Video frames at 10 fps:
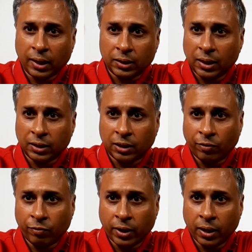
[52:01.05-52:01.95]
It's there
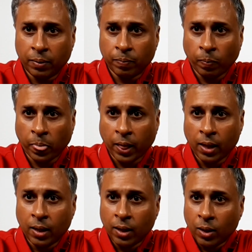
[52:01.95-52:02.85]
somewhere.
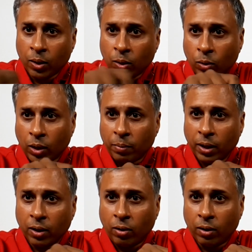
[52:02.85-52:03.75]
Okay,
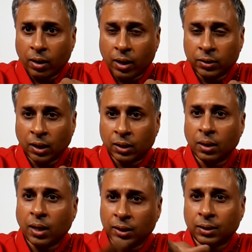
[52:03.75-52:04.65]
my God,
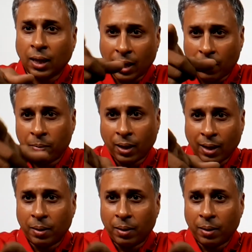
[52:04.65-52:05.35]
Rajat, I'll come